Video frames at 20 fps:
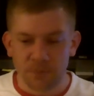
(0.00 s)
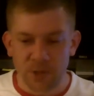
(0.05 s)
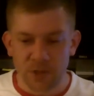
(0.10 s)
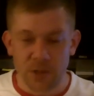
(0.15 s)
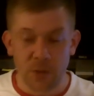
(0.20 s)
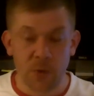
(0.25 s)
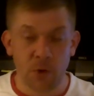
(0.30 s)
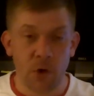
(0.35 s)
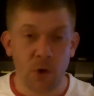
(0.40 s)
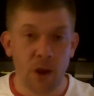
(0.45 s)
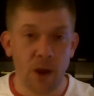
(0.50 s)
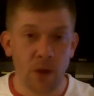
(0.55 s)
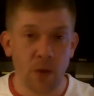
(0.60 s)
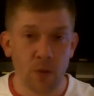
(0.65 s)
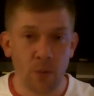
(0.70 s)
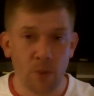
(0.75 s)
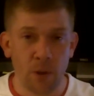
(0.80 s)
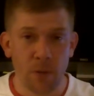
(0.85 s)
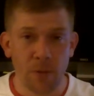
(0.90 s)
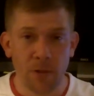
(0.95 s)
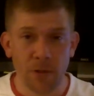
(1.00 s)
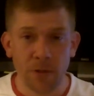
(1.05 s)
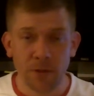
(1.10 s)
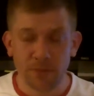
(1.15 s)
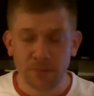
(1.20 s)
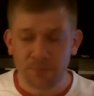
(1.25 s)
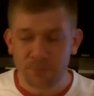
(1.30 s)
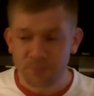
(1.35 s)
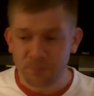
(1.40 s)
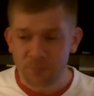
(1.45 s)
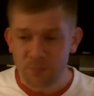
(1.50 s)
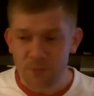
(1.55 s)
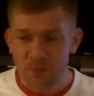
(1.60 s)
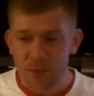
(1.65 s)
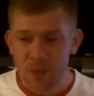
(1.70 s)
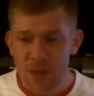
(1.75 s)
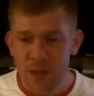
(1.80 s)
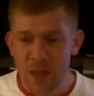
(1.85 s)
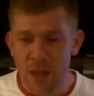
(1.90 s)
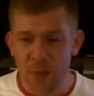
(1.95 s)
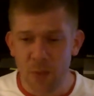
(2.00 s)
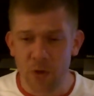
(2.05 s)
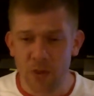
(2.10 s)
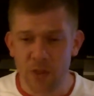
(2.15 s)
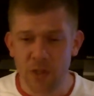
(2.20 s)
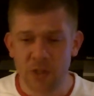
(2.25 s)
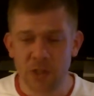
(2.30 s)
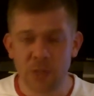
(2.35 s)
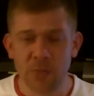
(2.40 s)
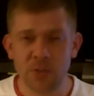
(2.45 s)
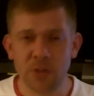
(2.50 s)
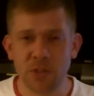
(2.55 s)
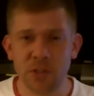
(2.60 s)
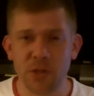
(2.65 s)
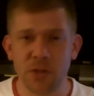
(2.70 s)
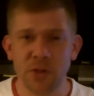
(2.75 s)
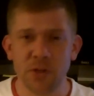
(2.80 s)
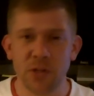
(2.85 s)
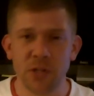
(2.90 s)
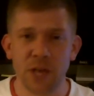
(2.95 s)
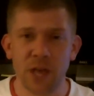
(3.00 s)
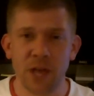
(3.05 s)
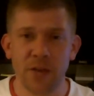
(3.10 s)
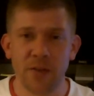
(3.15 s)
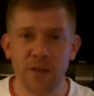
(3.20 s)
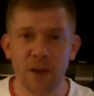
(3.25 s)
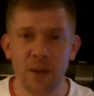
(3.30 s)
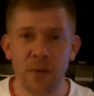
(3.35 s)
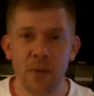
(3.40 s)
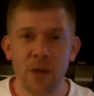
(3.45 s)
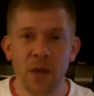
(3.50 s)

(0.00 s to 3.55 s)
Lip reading: democratic republic. And one of the assumptions there is that